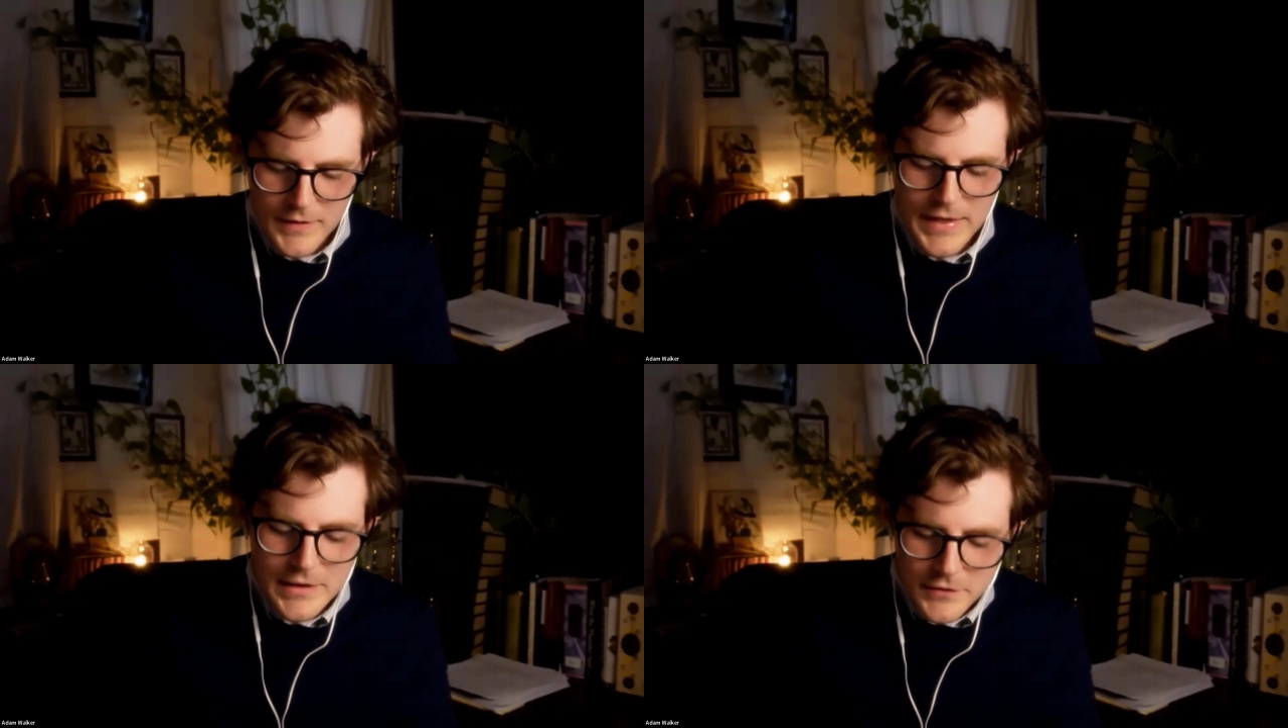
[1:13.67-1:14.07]

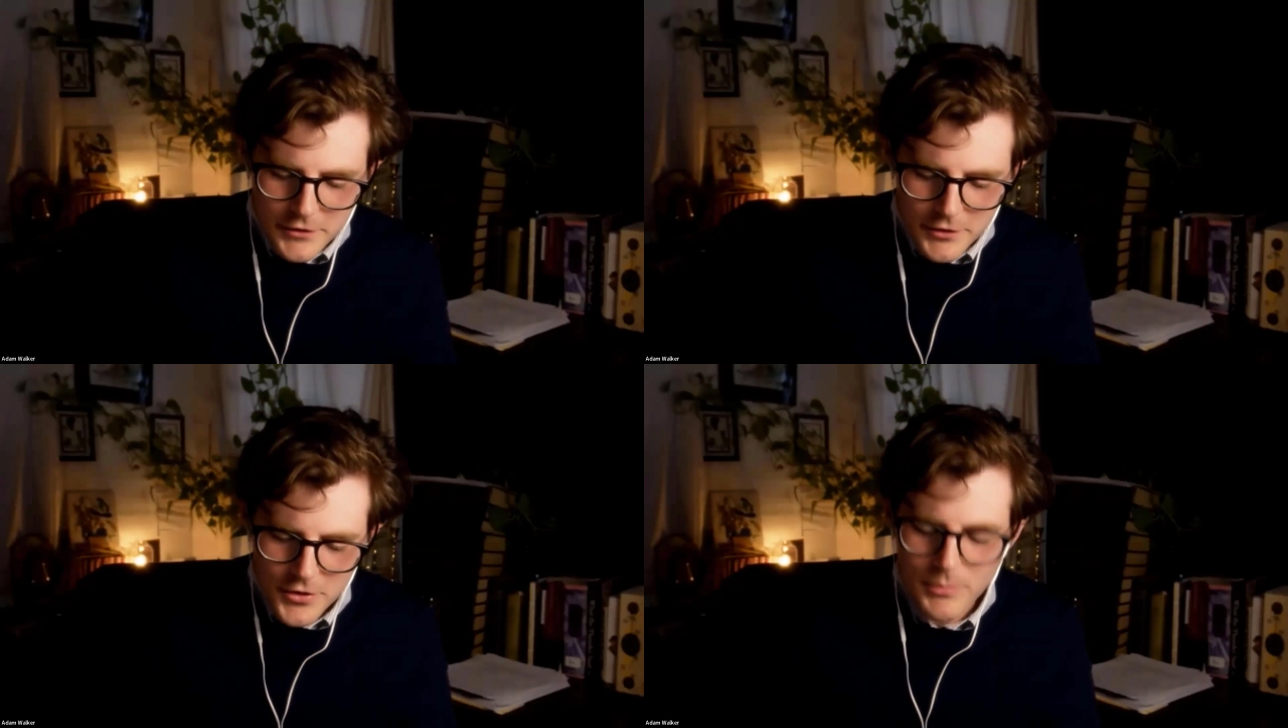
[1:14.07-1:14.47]
In
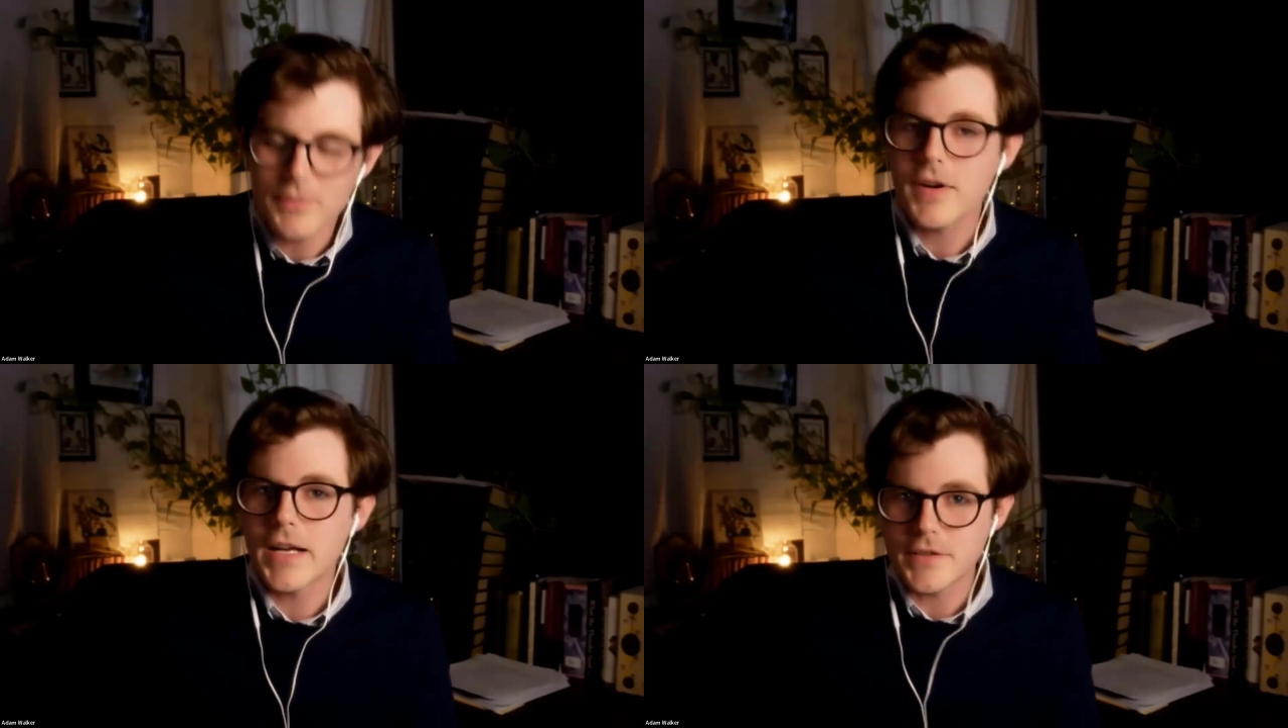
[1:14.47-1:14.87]
literature, we
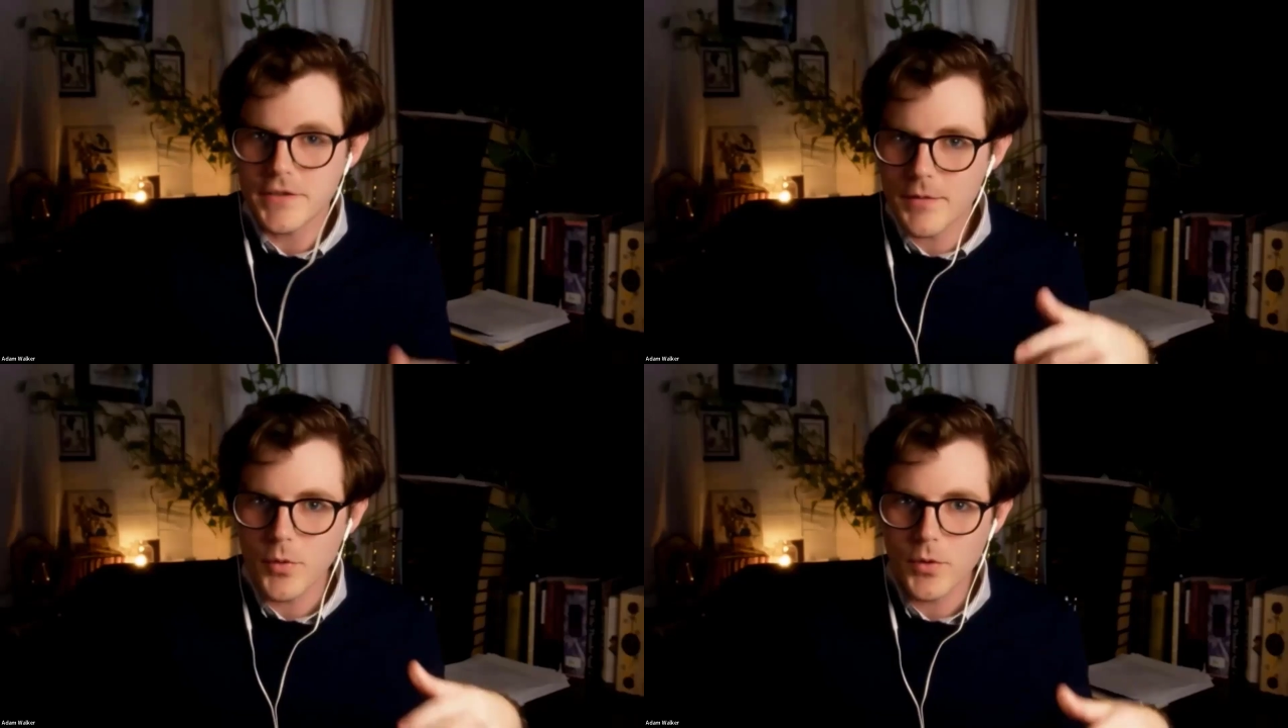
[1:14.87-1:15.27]
find
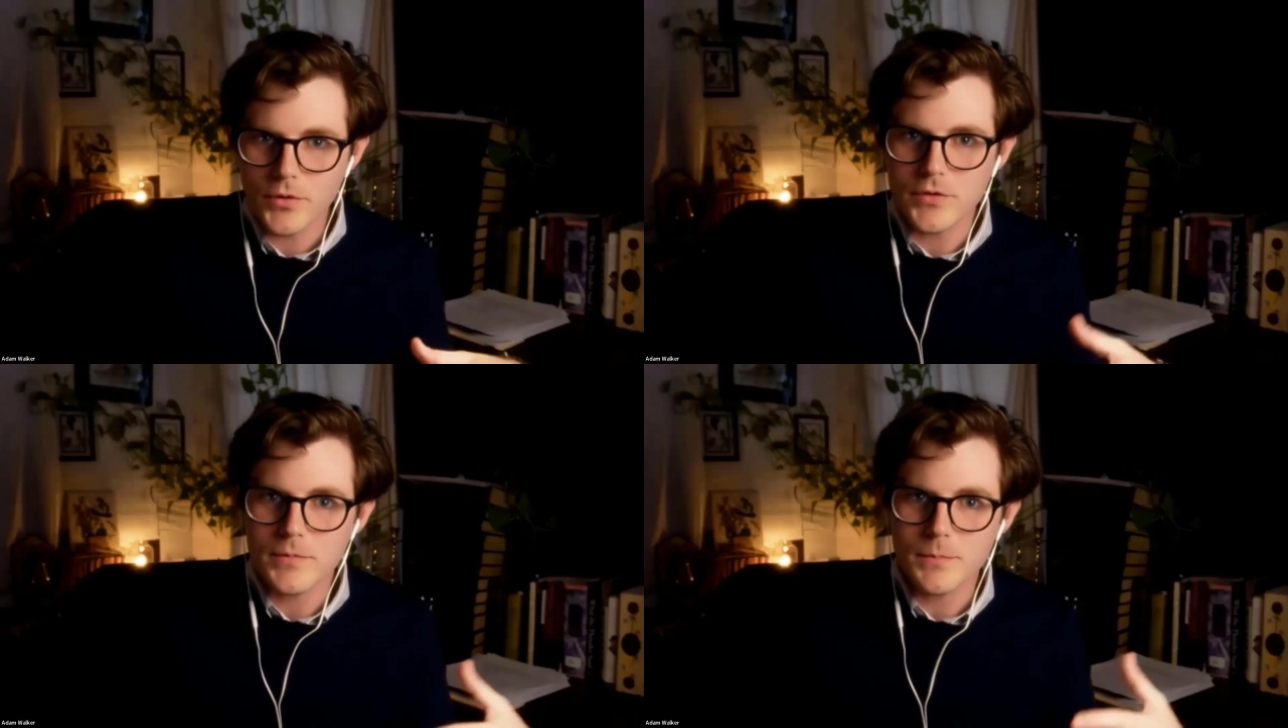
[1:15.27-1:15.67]

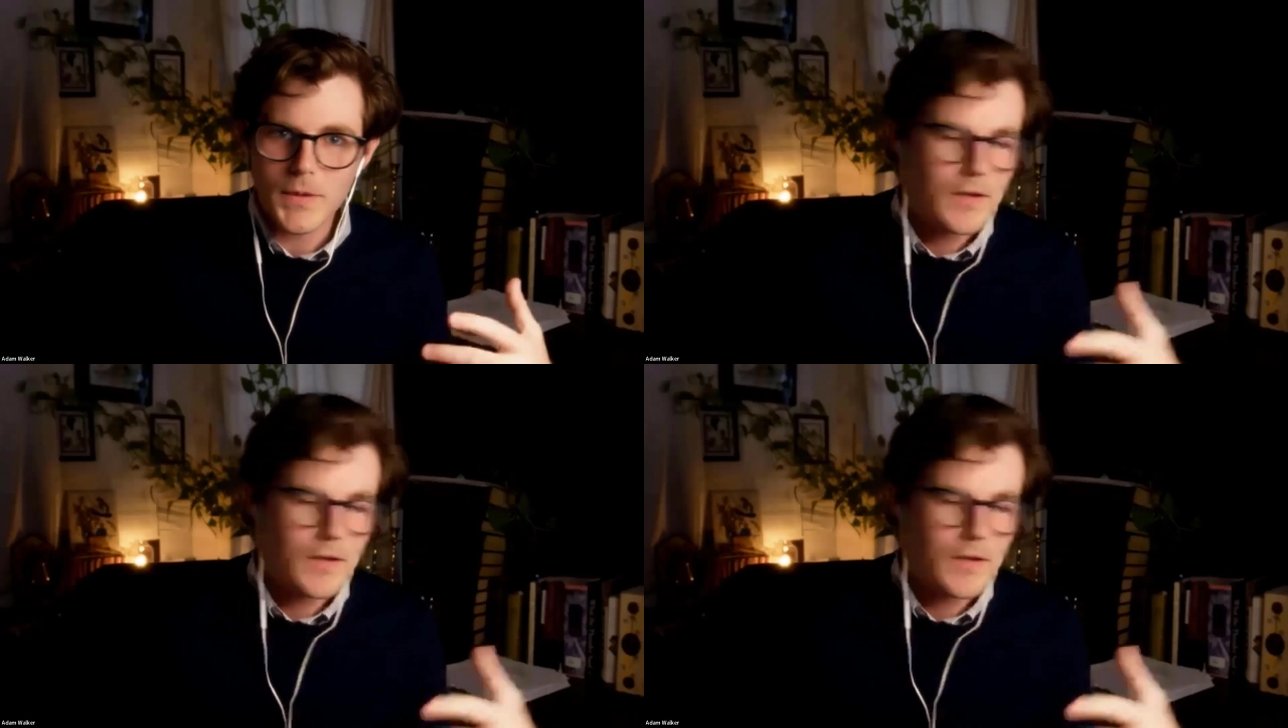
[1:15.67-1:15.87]
symbols,